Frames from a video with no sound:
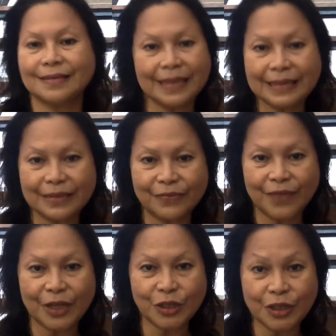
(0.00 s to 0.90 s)

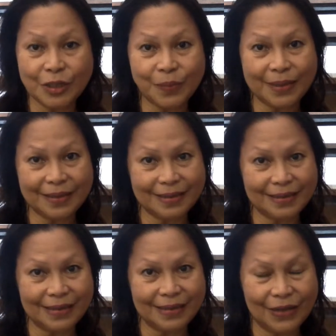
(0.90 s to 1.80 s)
interventions, but
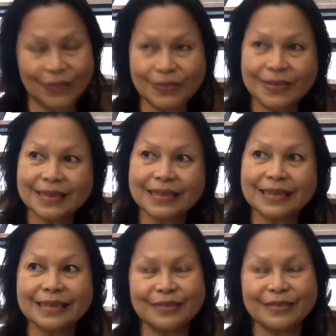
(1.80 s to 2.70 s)
you know,
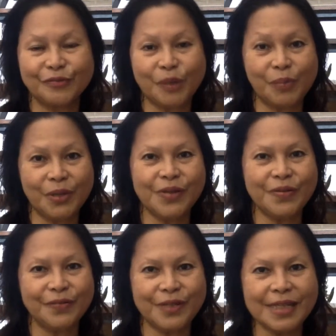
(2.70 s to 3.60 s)
from the
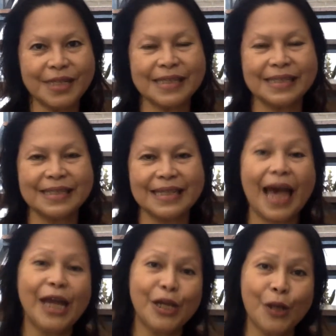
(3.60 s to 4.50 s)
universe,
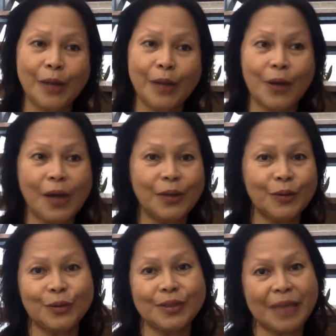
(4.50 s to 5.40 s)
I know
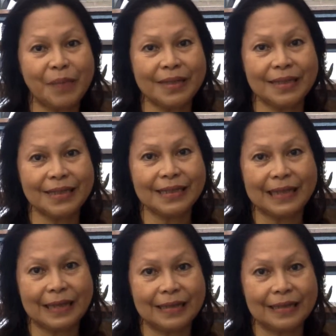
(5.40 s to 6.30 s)
to some it's
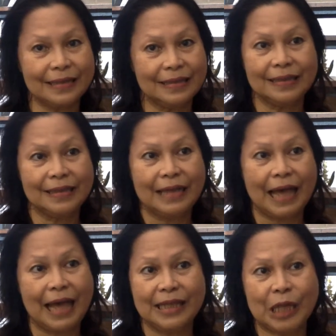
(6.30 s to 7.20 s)
like
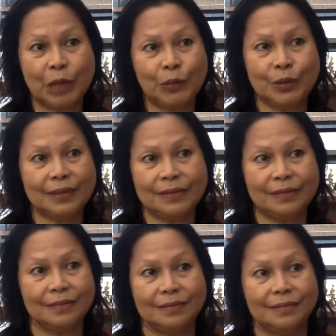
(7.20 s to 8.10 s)
I sound
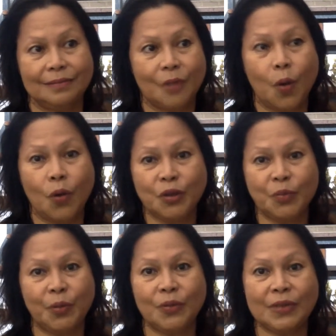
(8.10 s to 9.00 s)
hocus
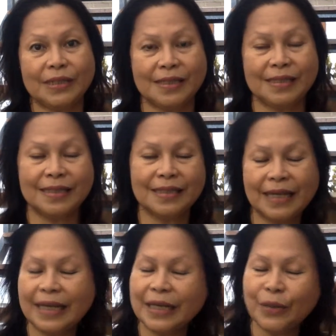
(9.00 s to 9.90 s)
pocus
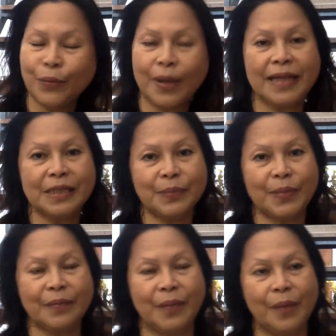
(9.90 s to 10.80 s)
in the way I
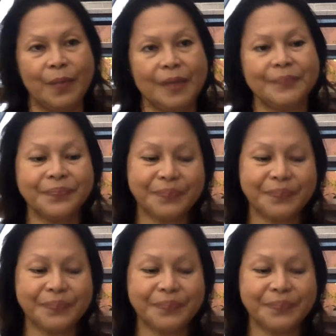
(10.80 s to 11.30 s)
speak maybe.